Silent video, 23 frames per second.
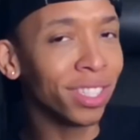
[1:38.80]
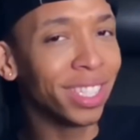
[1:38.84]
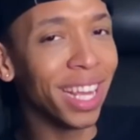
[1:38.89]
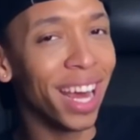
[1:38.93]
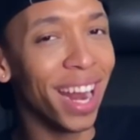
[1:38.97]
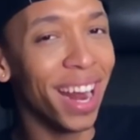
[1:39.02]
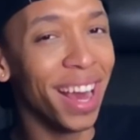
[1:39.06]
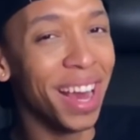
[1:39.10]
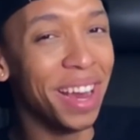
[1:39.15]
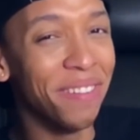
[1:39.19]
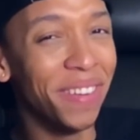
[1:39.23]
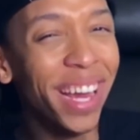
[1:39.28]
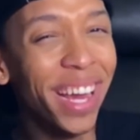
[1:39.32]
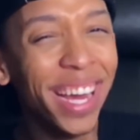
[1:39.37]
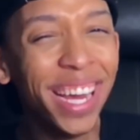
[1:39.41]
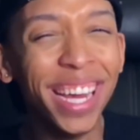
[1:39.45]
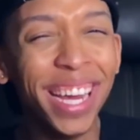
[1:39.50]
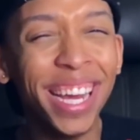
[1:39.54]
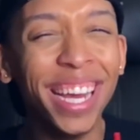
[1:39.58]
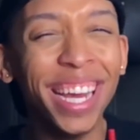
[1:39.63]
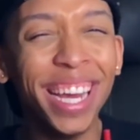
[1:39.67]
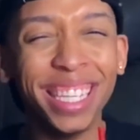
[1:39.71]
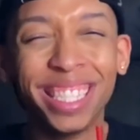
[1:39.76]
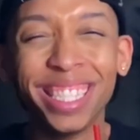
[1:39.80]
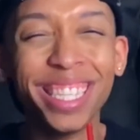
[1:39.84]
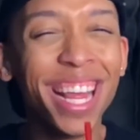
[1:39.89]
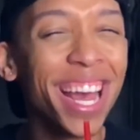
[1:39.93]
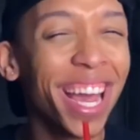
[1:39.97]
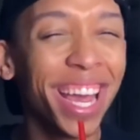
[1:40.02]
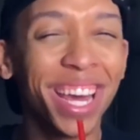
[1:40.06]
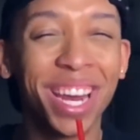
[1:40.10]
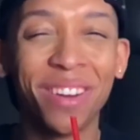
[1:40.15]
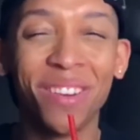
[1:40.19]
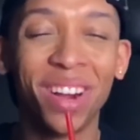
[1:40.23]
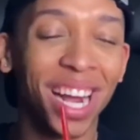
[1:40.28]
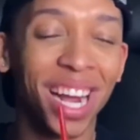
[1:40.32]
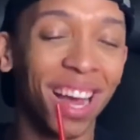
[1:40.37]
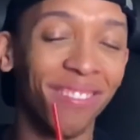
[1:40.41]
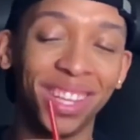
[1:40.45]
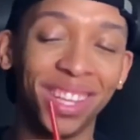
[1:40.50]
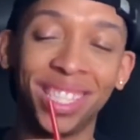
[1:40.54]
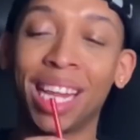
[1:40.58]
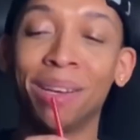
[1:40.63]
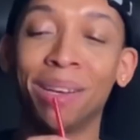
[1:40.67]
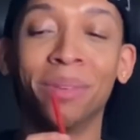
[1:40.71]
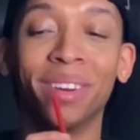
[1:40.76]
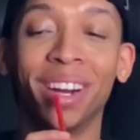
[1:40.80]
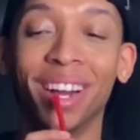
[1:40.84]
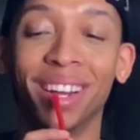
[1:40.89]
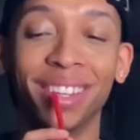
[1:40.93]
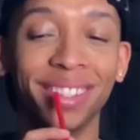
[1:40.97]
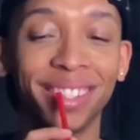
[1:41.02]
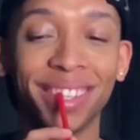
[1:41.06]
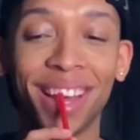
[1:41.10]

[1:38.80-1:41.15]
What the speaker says: set up, it's not gonna work out this time around.